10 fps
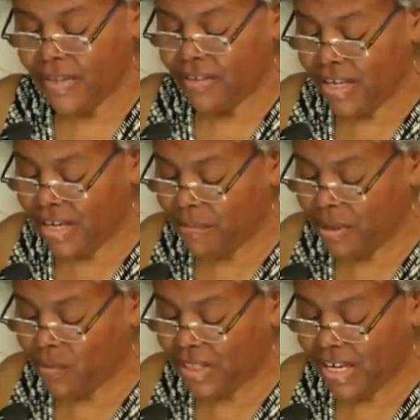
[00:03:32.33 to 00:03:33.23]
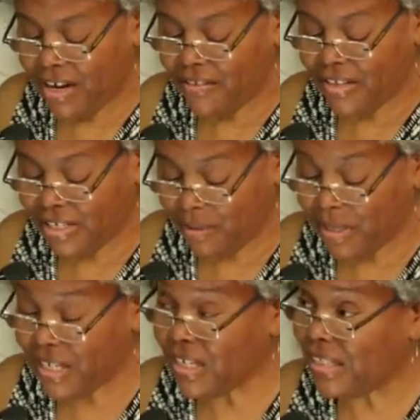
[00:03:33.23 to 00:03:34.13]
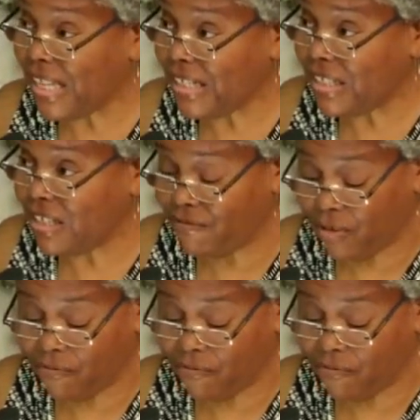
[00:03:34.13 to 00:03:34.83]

They come in with hair that has been neglected for